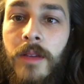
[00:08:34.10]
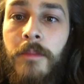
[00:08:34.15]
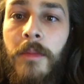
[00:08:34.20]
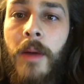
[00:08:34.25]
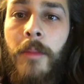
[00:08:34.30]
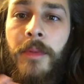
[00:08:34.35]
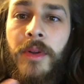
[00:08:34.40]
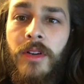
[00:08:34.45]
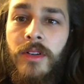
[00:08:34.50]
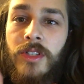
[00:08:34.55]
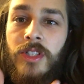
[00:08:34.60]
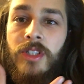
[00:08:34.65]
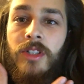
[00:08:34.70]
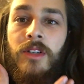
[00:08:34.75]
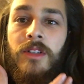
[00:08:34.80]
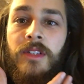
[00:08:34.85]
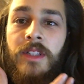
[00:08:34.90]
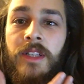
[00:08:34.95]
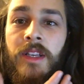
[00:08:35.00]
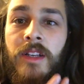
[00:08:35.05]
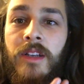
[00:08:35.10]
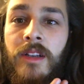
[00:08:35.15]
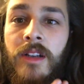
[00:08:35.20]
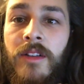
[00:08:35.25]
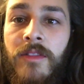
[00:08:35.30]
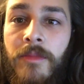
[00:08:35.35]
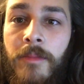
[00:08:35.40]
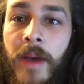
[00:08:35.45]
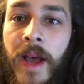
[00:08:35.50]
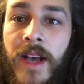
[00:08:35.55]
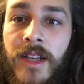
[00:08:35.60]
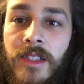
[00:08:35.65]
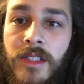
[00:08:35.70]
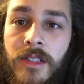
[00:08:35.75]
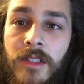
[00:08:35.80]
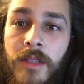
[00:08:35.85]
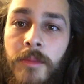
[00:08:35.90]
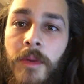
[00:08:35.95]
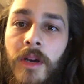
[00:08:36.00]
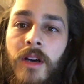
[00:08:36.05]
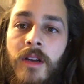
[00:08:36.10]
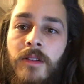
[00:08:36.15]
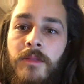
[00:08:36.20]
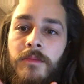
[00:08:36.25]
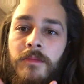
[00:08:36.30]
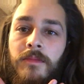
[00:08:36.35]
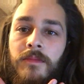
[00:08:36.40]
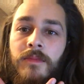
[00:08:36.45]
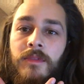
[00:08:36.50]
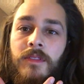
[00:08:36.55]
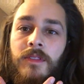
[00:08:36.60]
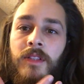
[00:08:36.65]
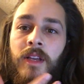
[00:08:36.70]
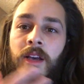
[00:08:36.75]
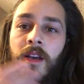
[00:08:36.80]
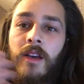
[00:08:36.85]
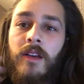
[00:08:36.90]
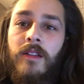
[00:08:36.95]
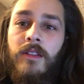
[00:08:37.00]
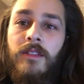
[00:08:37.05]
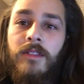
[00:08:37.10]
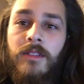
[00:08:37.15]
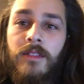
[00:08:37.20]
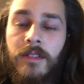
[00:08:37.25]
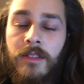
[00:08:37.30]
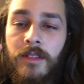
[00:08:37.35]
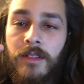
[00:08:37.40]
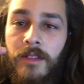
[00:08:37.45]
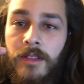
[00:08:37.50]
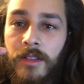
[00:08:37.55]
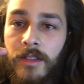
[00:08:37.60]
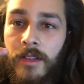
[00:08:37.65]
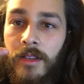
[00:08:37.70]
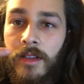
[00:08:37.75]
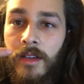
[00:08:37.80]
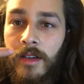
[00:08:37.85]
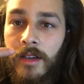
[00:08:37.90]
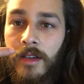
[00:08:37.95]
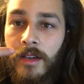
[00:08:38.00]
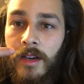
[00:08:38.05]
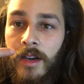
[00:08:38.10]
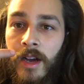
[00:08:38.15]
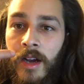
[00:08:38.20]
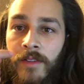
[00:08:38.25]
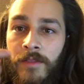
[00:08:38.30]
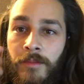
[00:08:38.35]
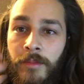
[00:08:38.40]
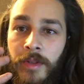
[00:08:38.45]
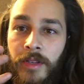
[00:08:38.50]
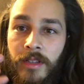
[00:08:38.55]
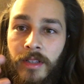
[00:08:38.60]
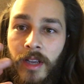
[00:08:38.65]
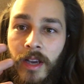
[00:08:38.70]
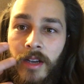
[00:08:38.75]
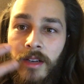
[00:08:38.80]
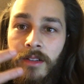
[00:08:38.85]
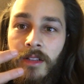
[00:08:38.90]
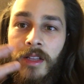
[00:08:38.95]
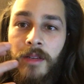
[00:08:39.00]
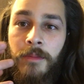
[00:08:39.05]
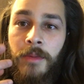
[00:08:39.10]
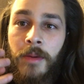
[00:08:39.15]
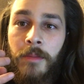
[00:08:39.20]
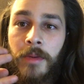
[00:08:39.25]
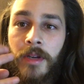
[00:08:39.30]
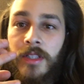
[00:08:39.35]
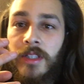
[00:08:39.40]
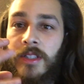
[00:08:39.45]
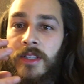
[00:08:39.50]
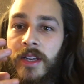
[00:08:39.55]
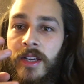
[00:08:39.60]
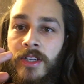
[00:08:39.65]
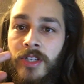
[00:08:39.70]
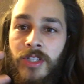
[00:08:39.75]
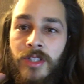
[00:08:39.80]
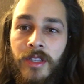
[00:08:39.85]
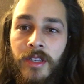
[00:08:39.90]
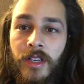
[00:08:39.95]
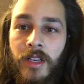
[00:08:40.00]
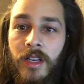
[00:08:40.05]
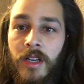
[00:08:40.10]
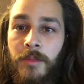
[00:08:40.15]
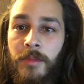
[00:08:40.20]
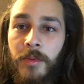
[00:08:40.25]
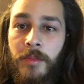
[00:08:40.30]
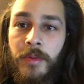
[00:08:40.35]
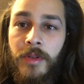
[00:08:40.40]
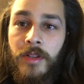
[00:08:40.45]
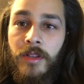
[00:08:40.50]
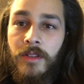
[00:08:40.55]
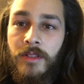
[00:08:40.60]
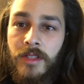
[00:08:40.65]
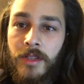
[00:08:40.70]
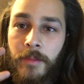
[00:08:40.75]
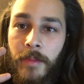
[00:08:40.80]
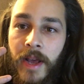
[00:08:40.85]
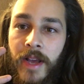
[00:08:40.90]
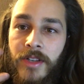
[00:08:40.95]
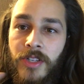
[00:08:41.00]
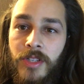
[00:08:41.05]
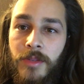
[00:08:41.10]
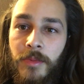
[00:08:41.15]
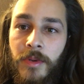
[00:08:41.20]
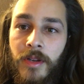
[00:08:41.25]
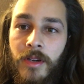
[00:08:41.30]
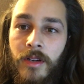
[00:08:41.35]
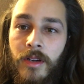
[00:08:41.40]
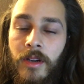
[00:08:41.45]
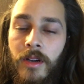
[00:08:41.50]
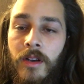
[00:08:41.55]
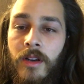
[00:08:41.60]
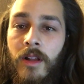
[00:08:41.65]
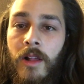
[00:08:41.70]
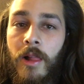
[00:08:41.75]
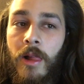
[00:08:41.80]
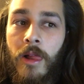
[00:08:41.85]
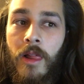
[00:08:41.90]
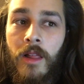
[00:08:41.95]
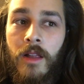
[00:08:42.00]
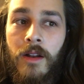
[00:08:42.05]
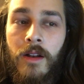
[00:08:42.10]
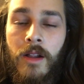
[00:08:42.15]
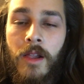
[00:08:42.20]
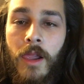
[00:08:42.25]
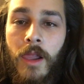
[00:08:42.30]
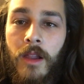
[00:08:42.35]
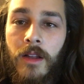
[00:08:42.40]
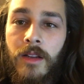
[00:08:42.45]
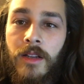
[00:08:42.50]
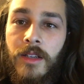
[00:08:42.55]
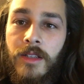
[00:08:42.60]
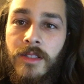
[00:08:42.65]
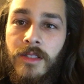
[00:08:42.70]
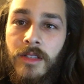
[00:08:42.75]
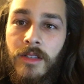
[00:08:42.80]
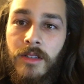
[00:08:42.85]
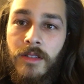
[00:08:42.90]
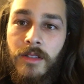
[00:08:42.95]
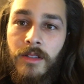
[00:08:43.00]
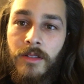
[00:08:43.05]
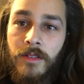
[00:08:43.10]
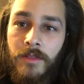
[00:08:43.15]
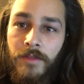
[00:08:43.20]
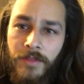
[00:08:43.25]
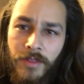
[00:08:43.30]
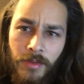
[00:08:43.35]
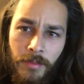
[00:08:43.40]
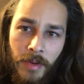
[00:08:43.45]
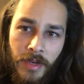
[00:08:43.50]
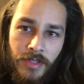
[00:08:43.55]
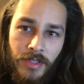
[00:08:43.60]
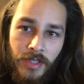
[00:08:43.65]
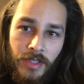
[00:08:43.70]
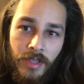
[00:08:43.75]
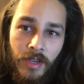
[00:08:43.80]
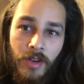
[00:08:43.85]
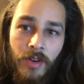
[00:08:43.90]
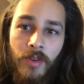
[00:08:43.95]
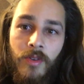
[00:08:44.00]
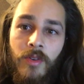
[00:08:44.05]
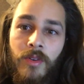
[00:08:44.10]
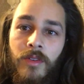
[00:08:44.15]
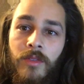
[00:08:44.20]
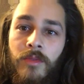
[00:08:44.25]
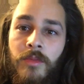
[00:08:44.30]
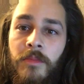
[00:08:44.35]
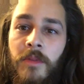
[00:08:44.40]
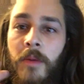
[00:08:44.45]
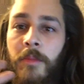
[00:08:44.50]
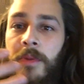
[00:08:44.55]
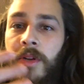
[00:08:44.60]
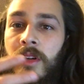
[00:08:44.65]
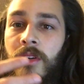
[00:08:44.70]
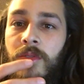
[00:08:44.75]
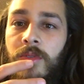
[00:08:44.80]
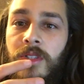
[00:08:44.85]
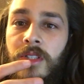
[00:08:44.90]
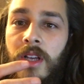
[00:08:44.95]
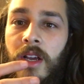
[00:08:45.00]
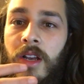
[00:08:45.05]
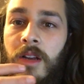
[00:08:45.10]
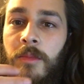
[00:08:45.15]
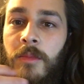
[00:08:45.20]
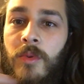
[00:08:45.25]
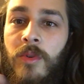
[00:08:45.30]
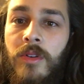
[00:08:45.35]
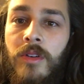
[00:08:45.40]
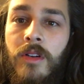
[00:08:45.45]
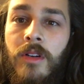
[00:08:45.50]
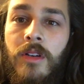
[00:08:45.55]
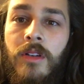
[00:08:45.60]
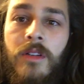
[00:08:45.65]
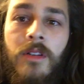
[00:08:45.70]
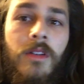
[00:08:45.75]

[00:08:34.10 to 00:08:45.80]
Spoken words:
my beard's starting to get enough mass on the bottom that I've been kind of letting my mustache thicken up a bit to match it better. Because a few months ago, when my beard was kind of more,